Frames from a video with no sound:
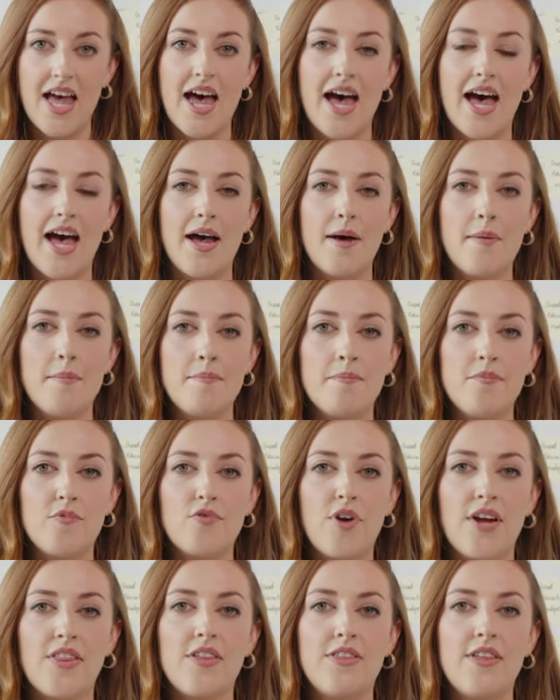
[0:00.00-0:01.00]

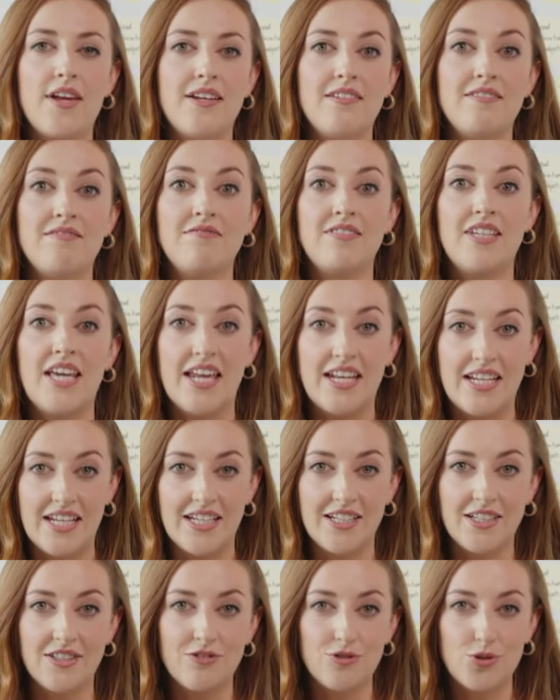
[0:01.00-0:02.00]
rather than
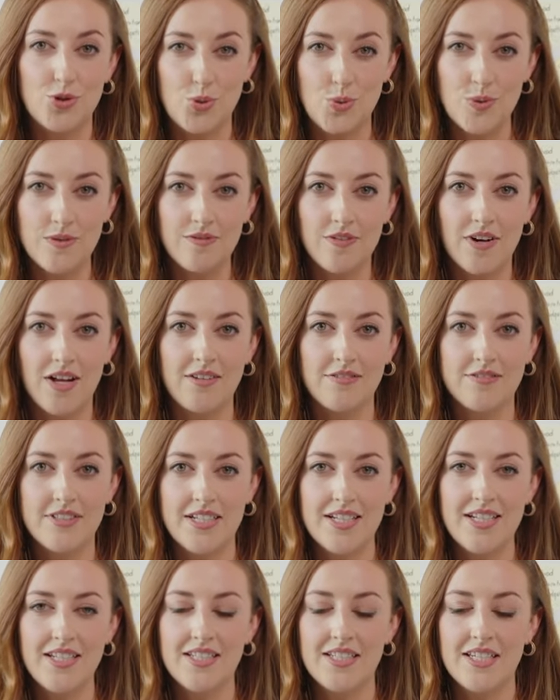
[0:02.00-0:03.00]
getting too involved
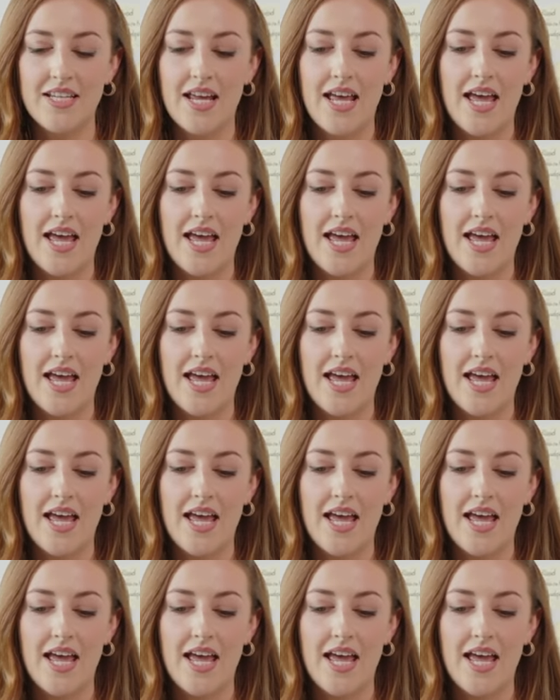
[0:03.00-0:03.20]
in it.